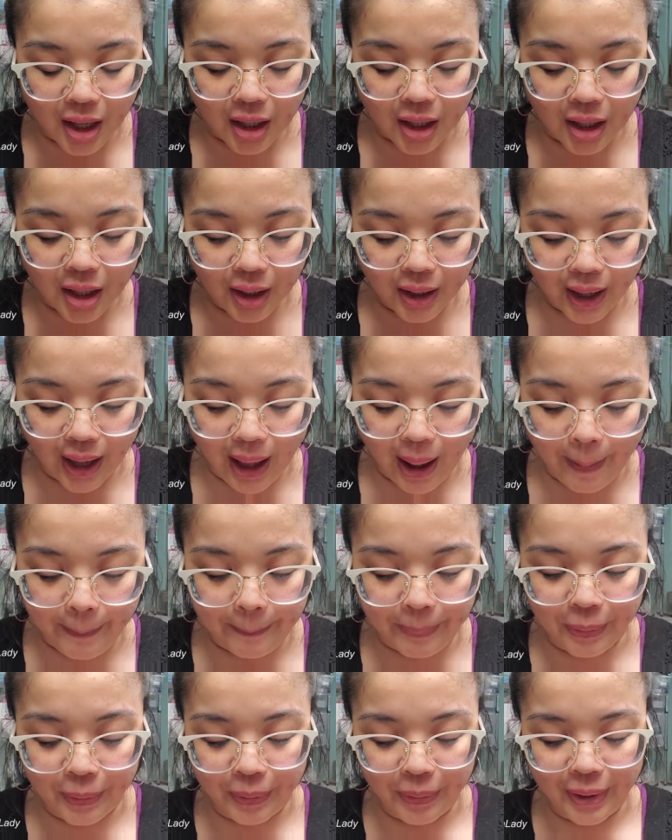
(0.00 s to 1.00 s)
Look how
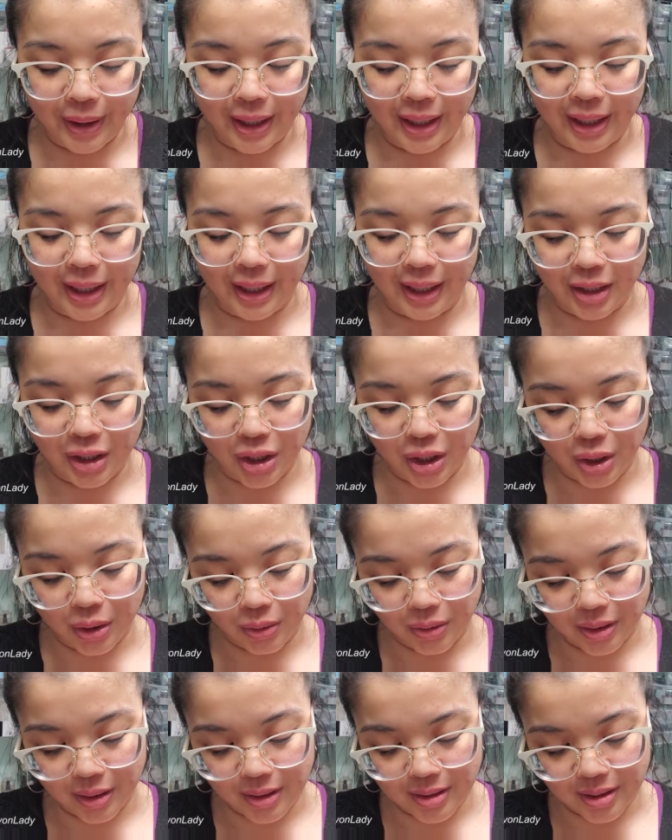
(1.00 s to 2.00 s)
pretty and
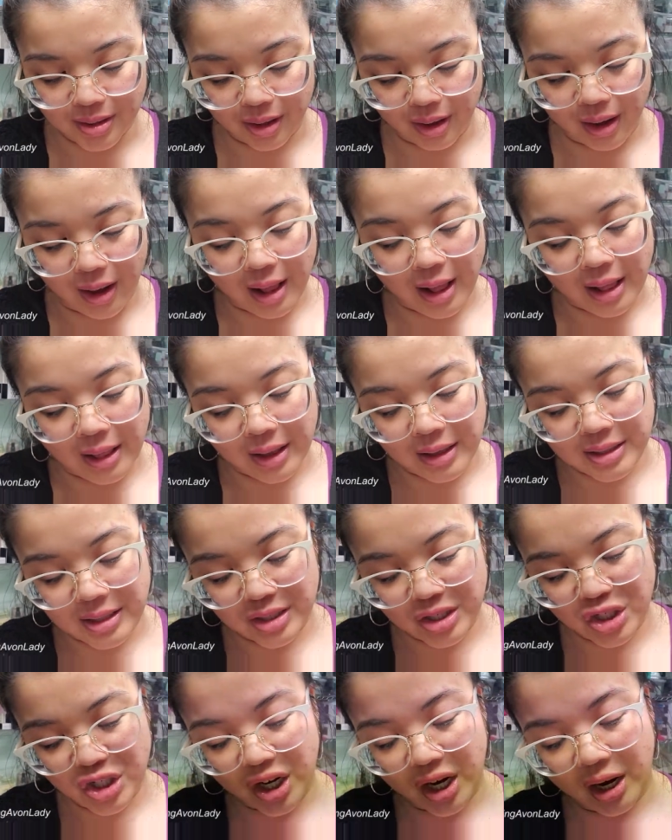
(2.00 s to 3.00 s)
cute these are. This
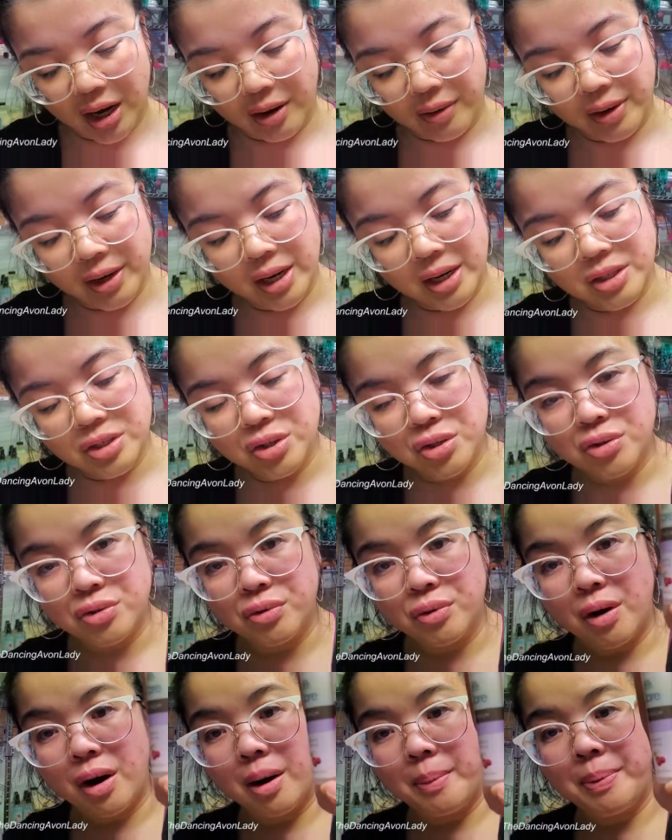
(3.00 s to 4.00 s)
is cherry and
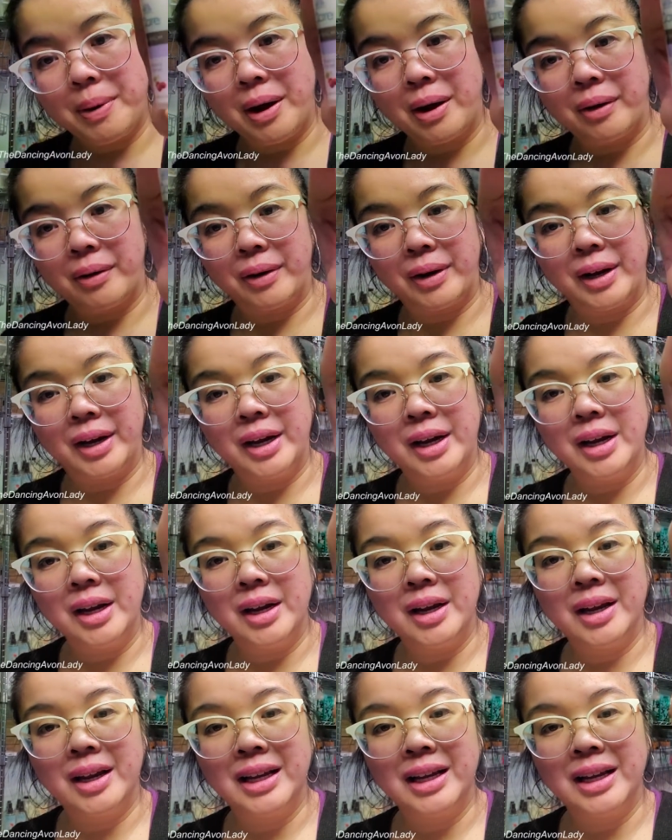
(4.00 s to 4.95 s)
strawberry.